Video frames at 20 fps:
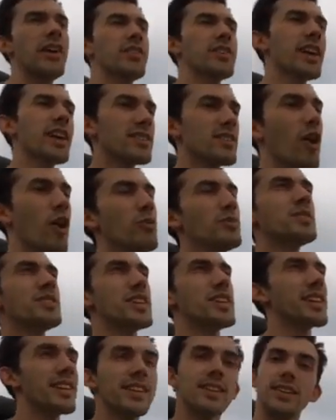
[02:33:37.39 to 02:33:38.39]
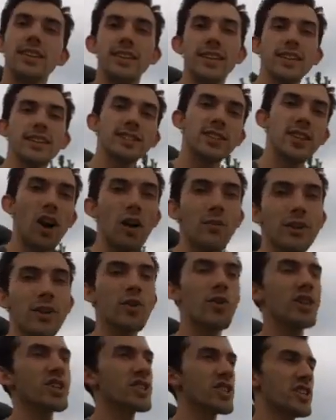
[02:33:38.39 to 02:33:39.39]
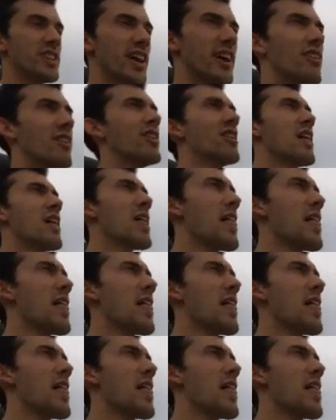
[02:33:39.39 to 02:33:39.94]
Ever get homesick? Yeah, that's a common question now.